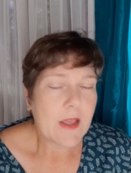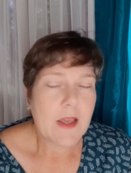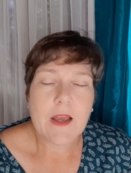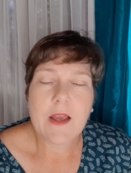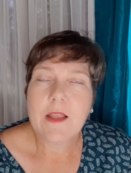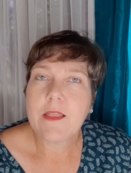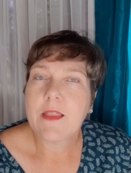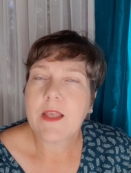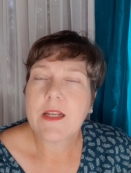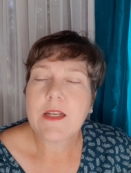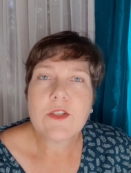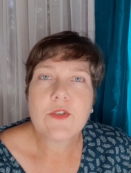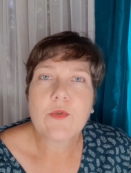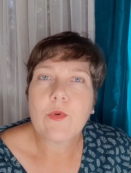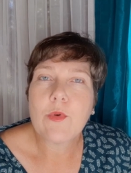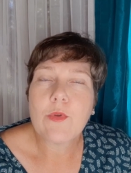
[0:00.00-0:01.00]
And that
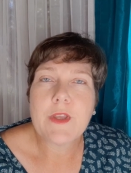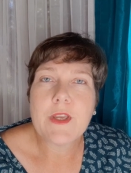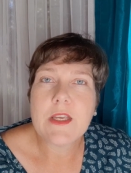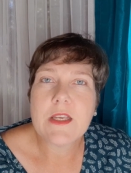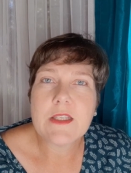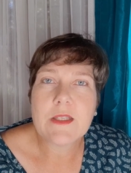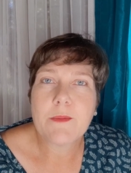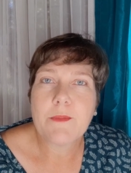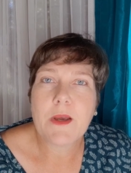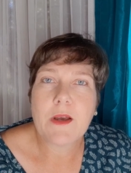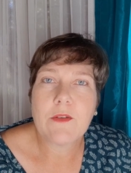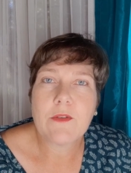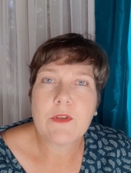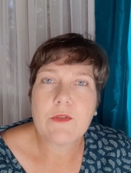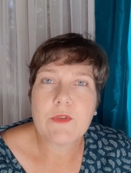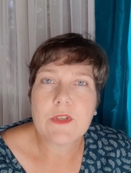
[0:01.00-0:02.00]
is all there is
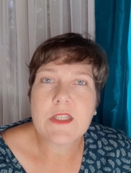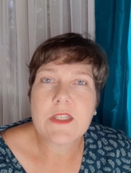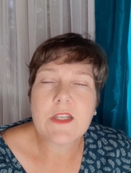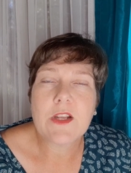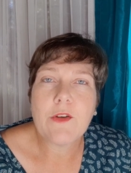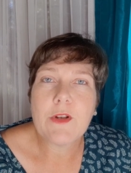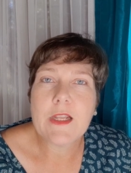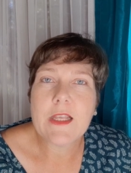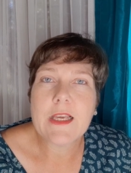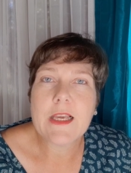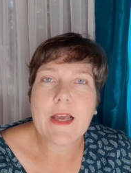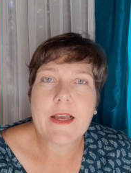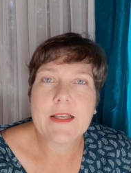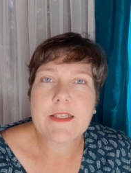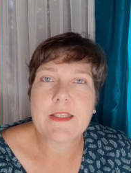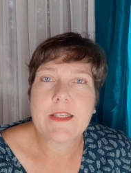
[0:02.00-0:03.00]
about ricinoleic
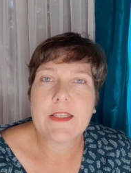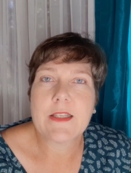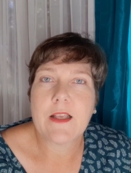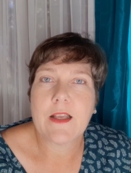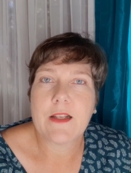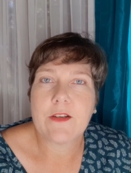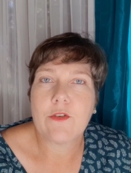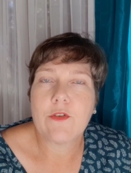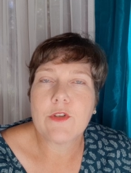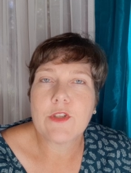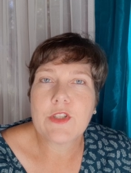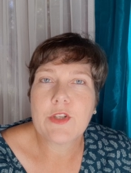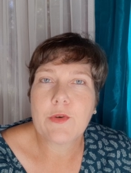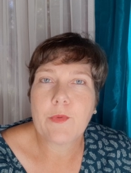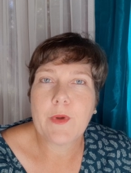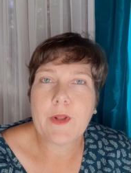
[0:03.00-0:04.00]
acid and
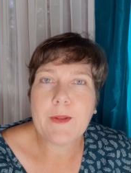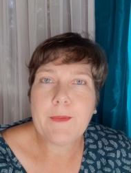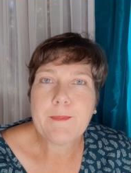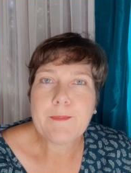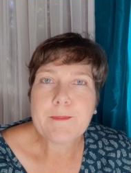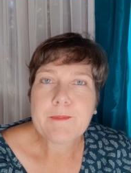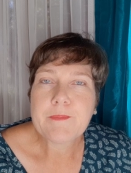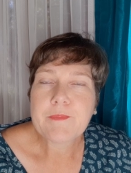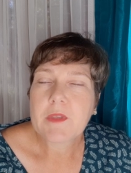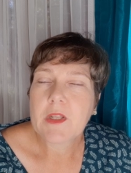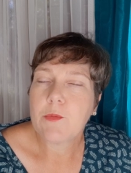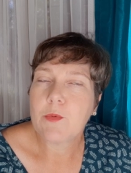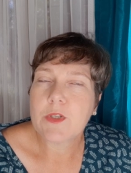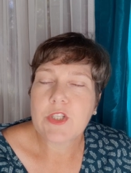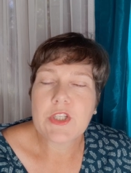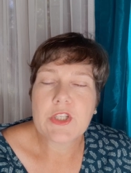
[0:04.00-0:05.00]
castor oil.
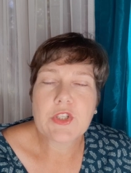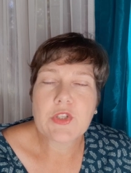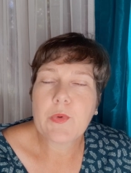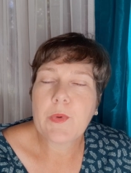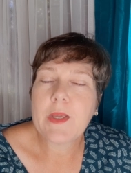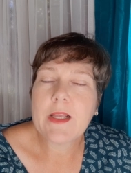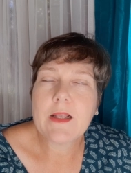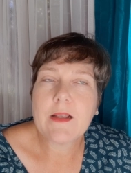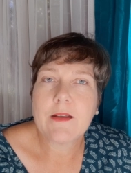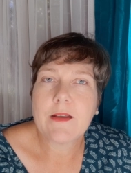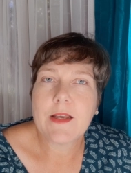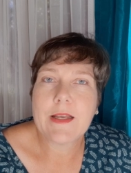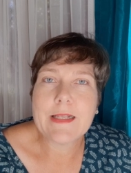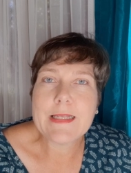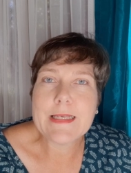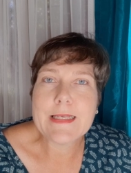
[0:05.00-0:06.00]
It was just quick
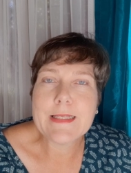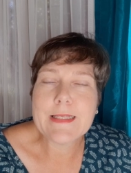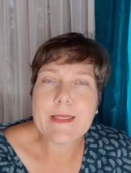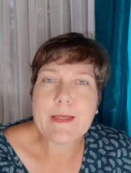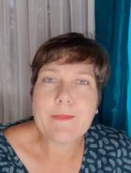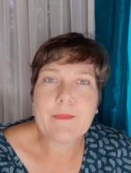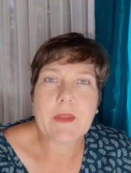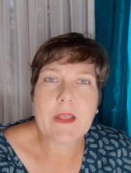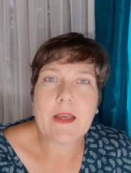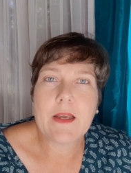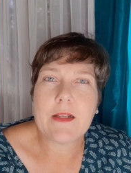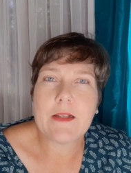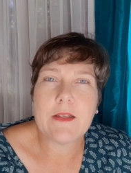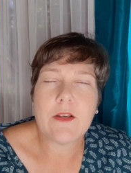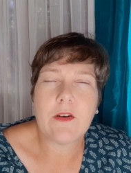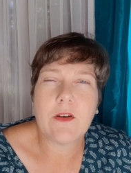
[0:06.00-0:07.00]
and easy.
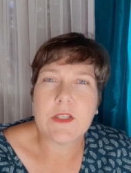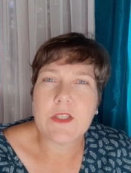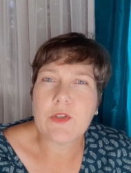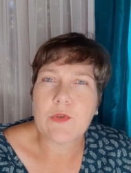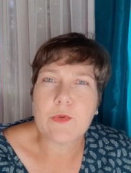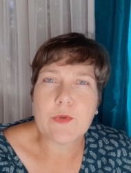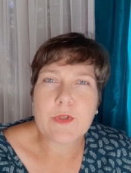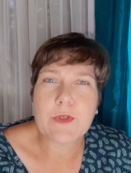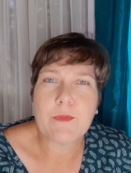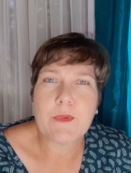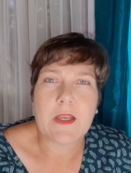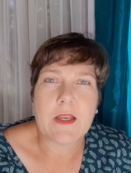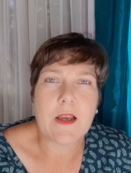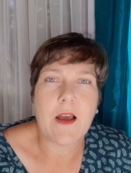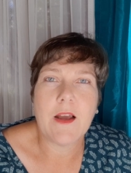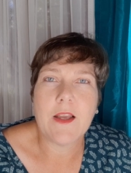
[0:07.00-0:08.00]
And yeah, it's an awesome
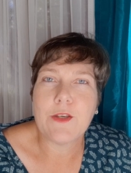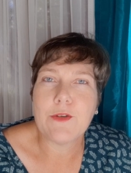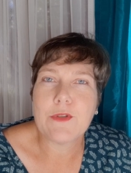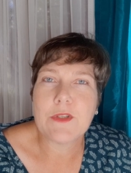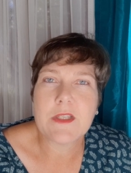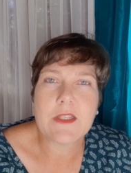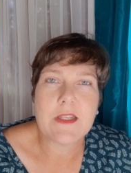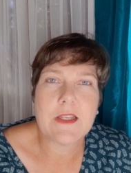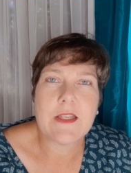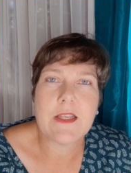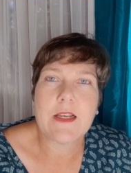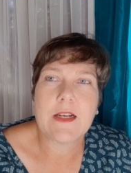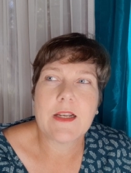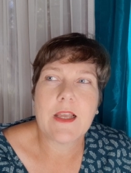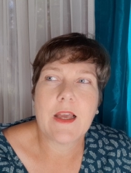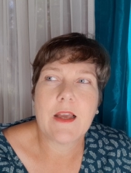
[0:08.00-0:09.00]
thing. I use it in
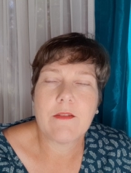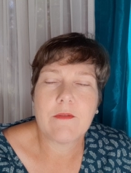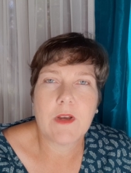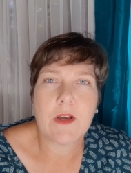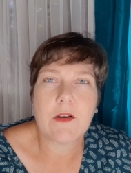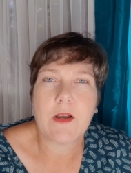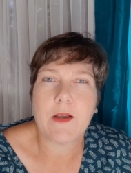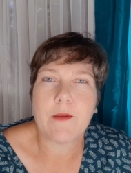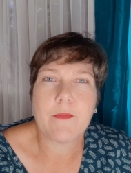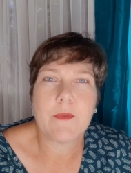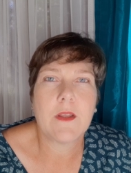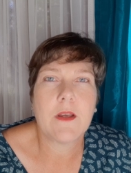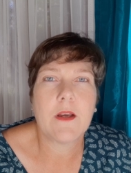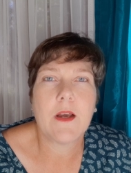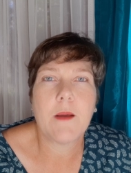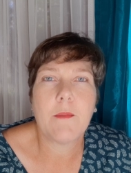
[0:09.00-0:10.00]
nearly, okay,
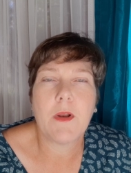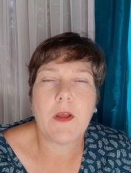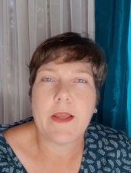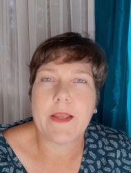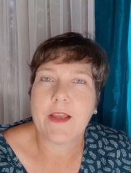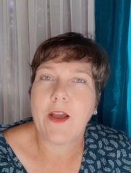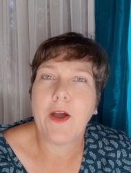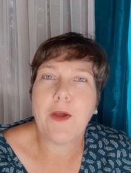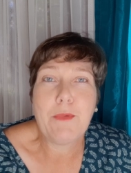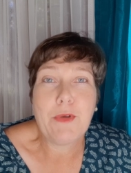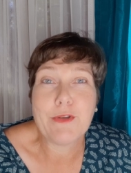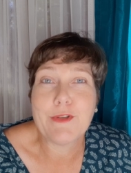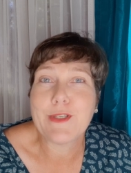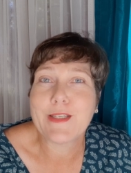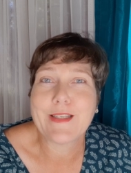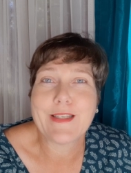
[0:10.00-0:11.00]
I'm lying. I'm
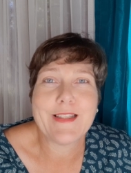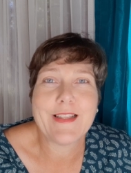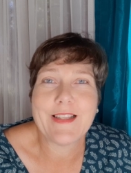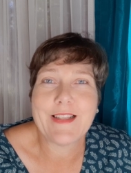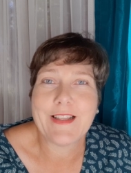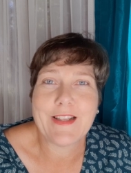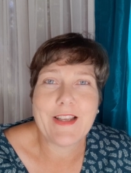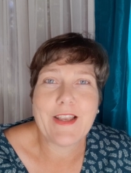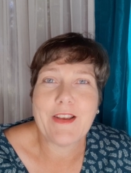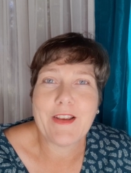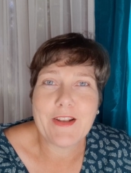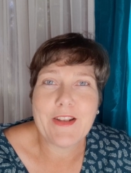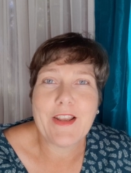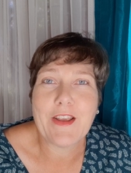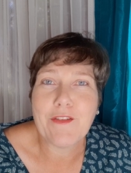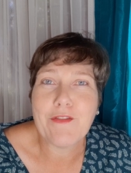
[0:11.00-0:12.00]
using it
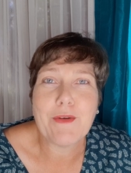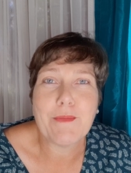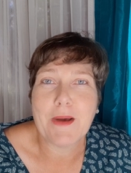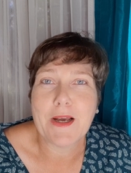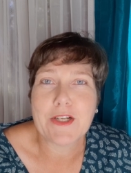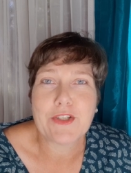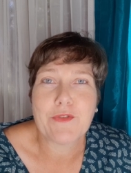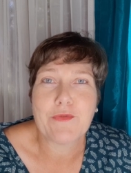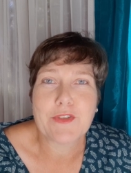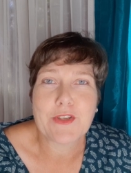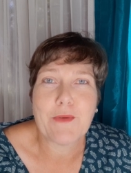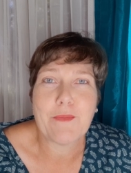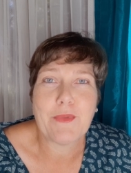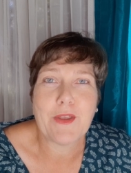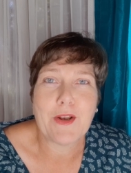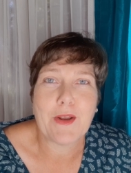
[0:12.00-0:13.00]
in every batch of
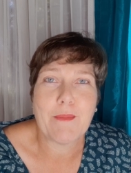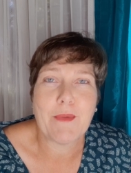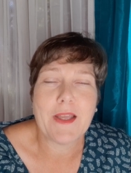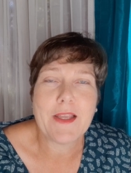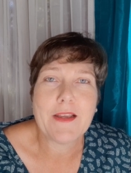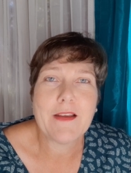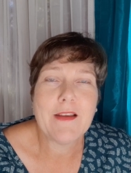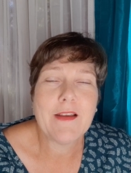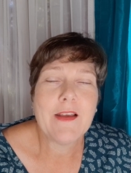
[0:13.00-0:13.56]
soap that I make.